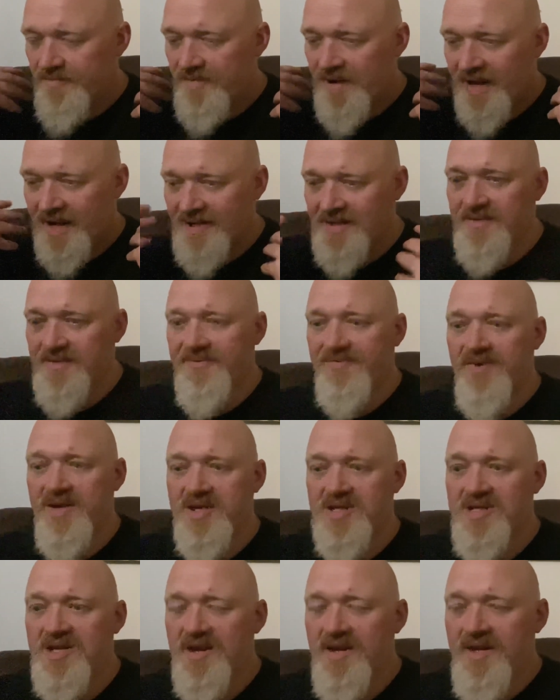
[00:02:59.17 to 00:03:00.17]
act in
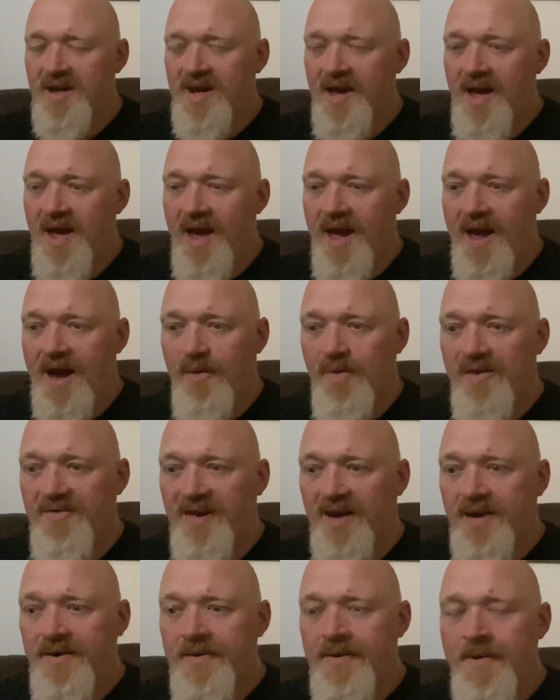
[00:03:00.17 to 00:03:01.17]
French. However,